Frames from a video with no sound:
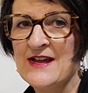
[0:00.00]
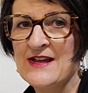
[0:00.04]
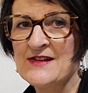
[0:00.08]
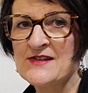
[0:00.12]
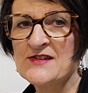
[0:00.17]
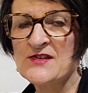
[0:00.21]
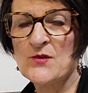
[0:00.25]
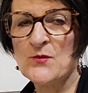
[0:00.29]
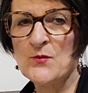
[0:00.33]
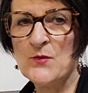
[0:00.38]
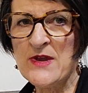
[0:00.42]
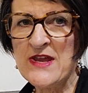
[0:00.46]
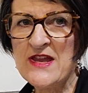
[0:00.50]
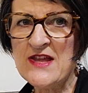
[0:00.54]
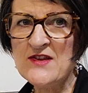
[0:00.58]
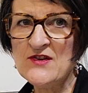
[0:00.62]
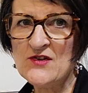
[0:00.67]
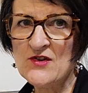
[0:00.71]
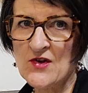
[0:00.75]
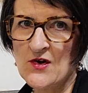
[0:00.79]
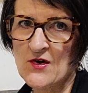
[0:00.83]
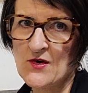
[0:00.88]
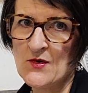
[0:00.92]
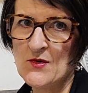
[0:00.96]
So
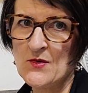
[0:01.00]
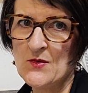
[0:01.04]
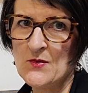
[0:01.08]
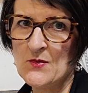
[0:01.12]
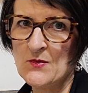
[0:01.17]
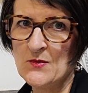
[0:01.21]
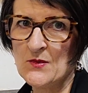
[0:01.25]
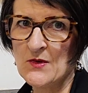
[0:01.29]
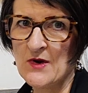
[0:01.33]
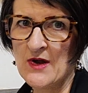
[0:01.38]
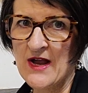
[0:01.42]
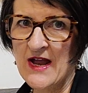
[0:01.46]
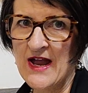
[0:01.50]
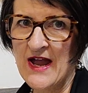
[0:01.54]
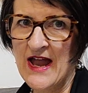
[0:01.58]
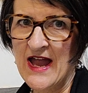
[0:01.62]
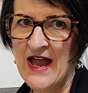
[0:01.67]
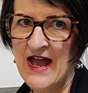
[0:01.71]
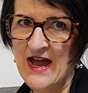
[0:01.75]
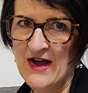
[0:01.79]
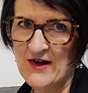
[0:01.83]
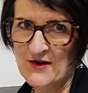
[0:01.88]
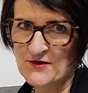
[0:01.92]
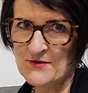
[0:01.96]
we know
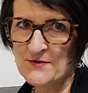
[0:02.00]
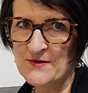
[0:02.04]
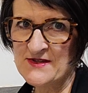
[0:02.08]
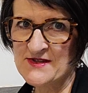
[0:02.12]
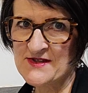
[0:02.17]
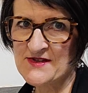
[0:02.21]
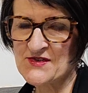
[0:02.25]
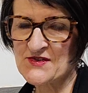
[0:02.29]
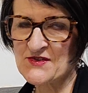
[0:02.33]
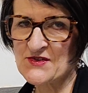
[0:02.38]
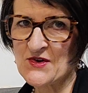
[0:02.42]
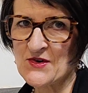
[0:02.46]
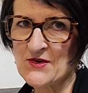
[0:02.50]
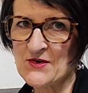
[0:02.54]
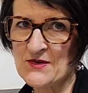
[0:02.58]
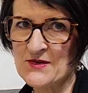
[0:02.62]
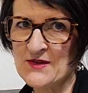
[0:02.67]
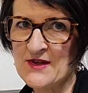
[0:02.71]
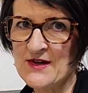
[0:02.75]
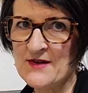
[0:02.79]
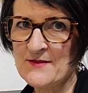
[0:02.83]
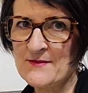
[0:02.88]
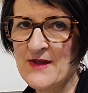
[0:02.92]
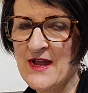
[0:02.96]
how to install
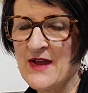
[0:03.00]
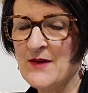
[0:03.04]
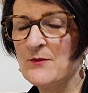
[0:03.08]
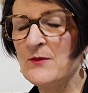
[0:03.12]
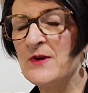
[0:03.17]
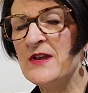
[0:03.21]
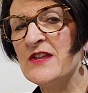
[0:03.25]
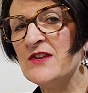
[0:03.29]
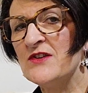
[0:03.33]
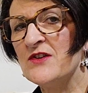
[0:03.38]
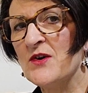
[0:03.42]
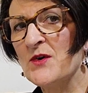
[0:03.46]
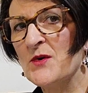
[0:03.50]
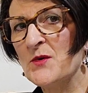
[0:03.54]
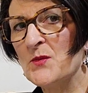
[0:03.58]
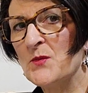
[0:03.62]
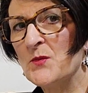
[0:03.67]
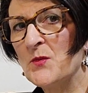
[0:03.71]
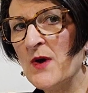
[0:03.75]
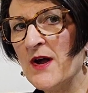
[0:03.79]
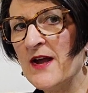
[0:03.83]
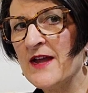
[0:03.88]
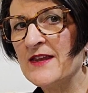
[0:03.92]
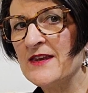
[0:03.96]
them, and we know
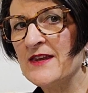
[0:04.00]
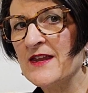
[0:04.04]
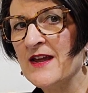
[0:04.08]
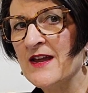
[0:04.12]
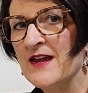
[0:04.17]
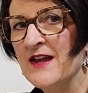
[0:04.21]
what